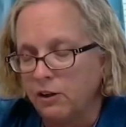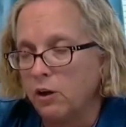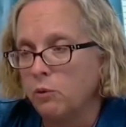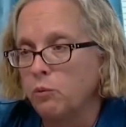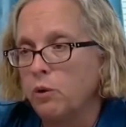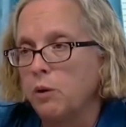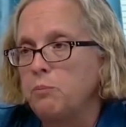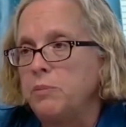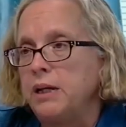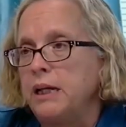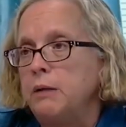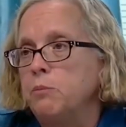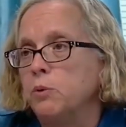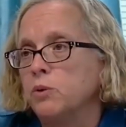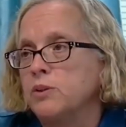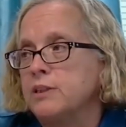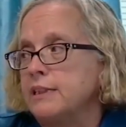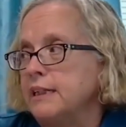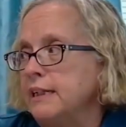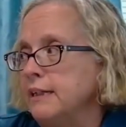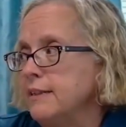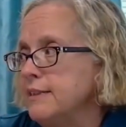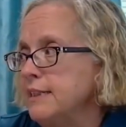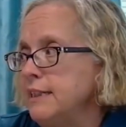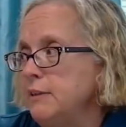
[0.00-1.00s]
era where people
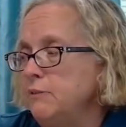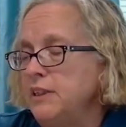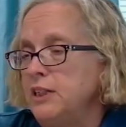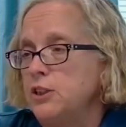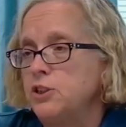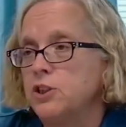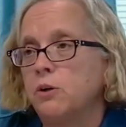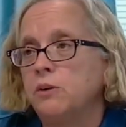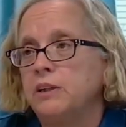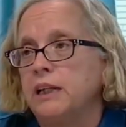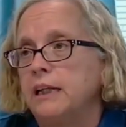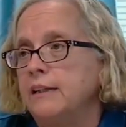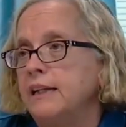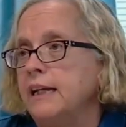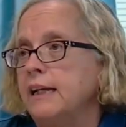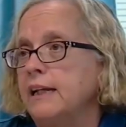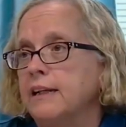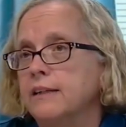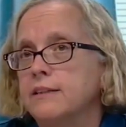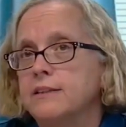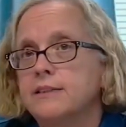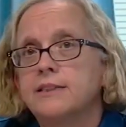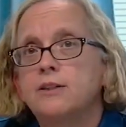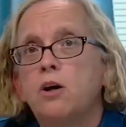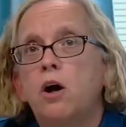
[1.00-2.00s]
see a TV show and they think
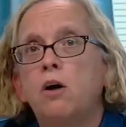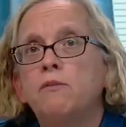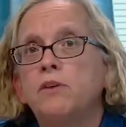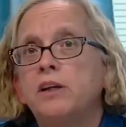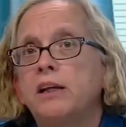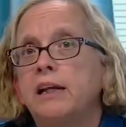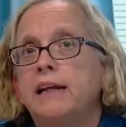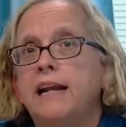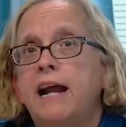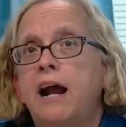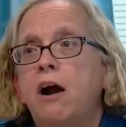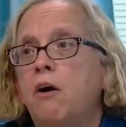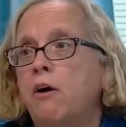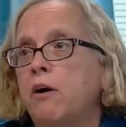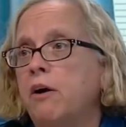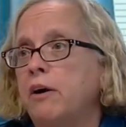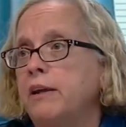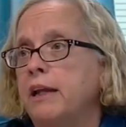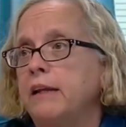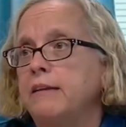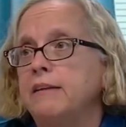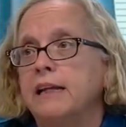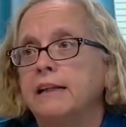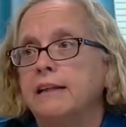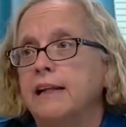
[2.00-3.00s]
it's solved in an hour
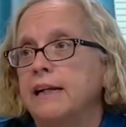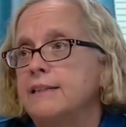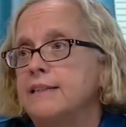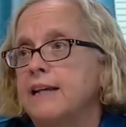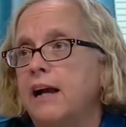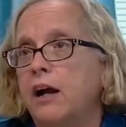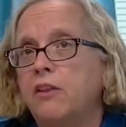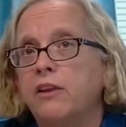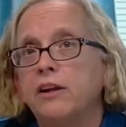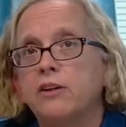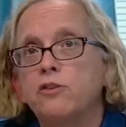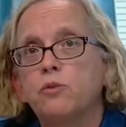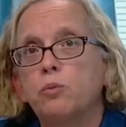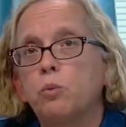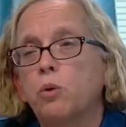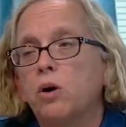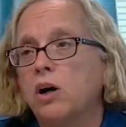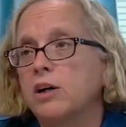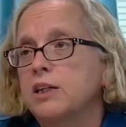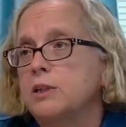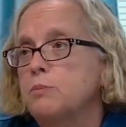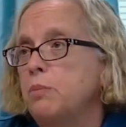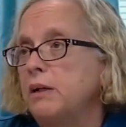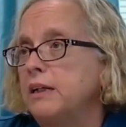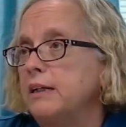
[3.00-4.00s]
and they think that's how this
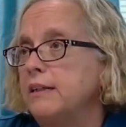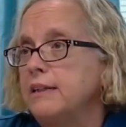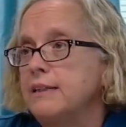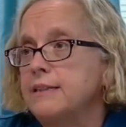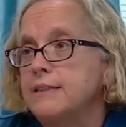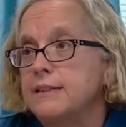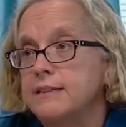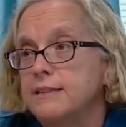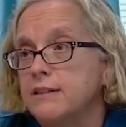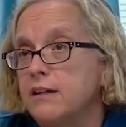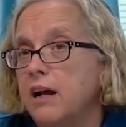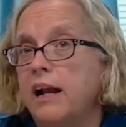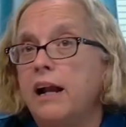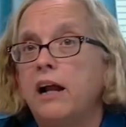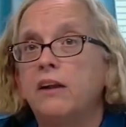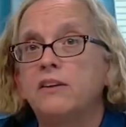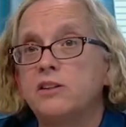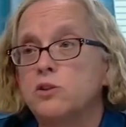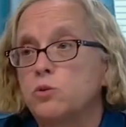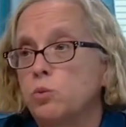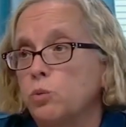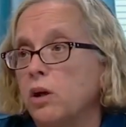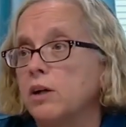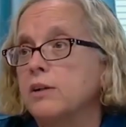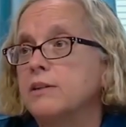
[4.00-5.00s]
works. But this is not how
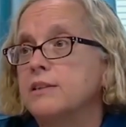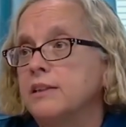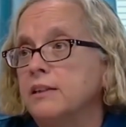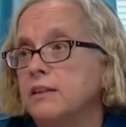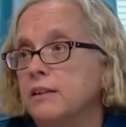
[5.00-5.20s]
this works.